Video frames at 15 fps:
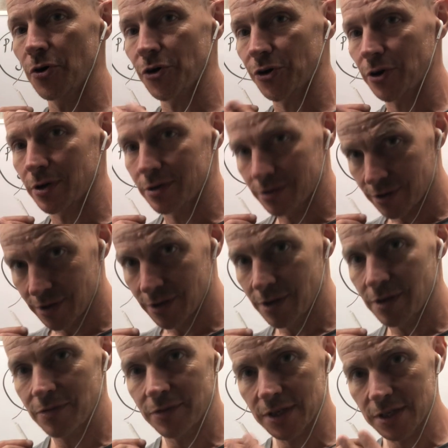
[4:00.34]
r,
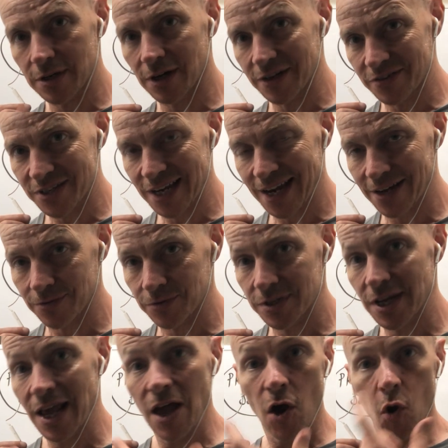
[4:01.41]
these kind of sounds,
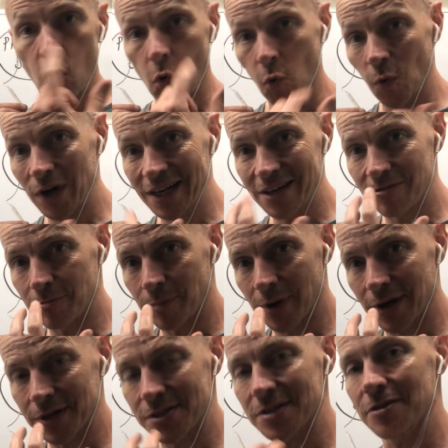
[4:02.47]
all in different
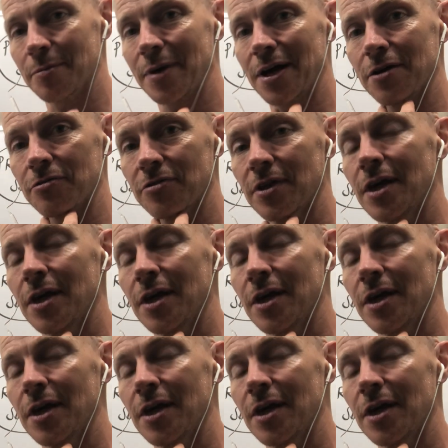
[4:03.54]
parts of the mouth.